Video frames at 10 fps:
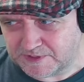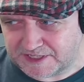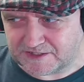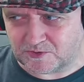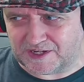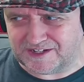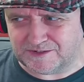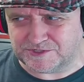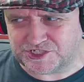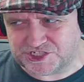we're getting quite
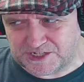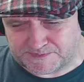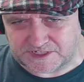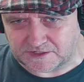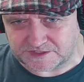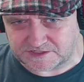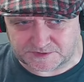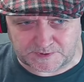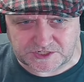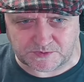low on ship slots,
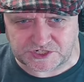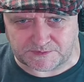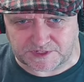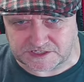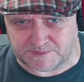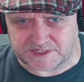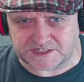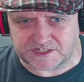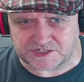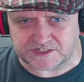especially with ship
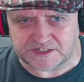customization.